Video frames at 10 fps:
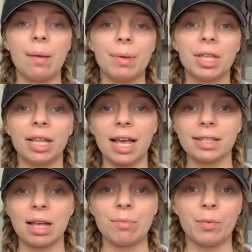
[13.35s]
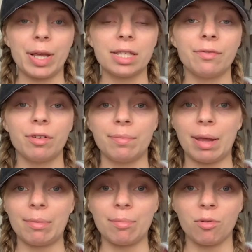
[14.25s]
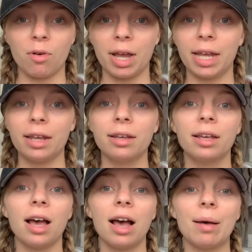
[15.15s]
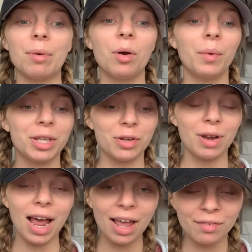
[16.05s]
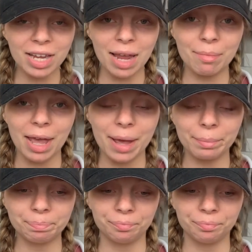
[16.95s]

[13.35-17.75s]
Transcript: in the last couple weeks for baby boy. We do not have a name yet.